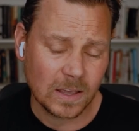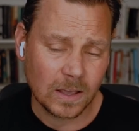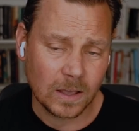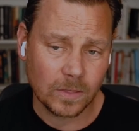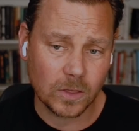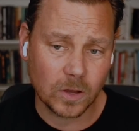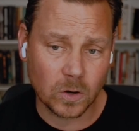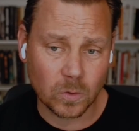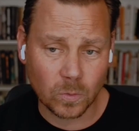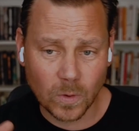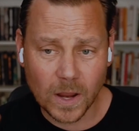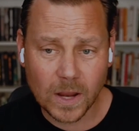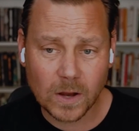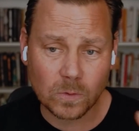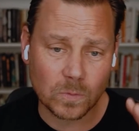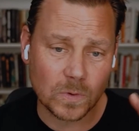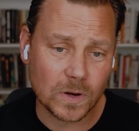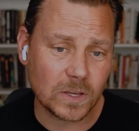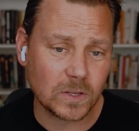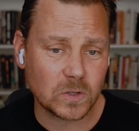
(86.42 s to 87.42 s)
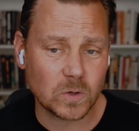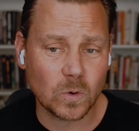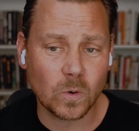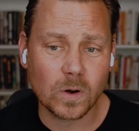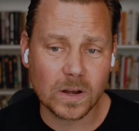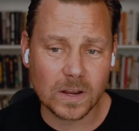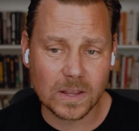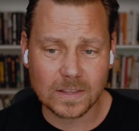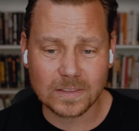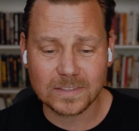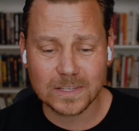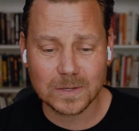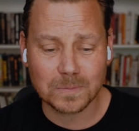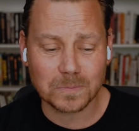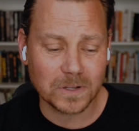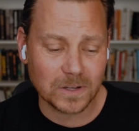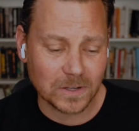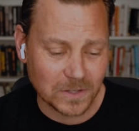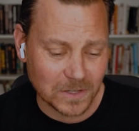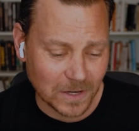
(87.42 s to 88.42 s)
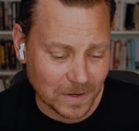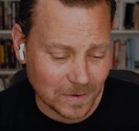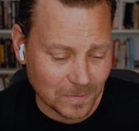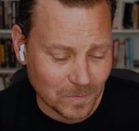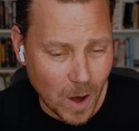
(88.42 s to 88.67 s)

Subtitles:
the great resorting, similar to